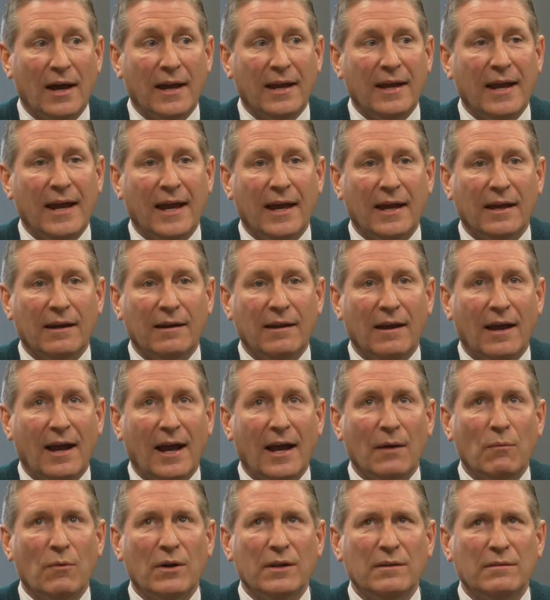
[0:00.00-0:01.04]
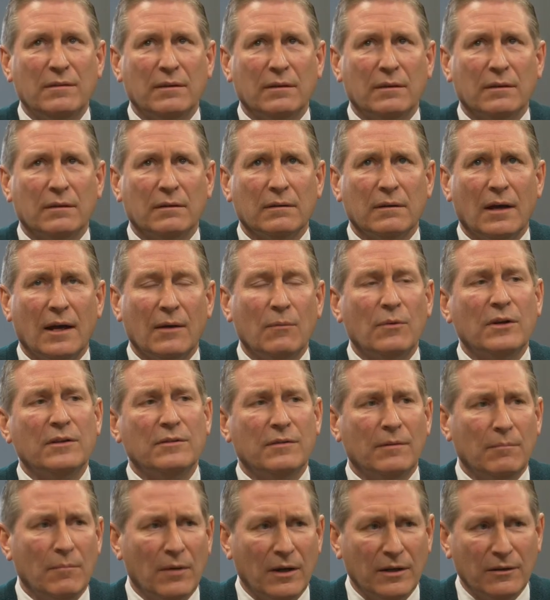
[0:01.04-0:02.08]
I went to
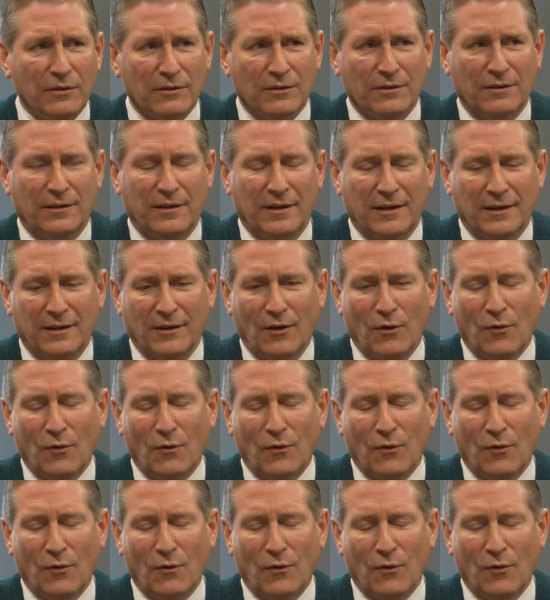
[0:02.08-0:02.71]
Meijer today,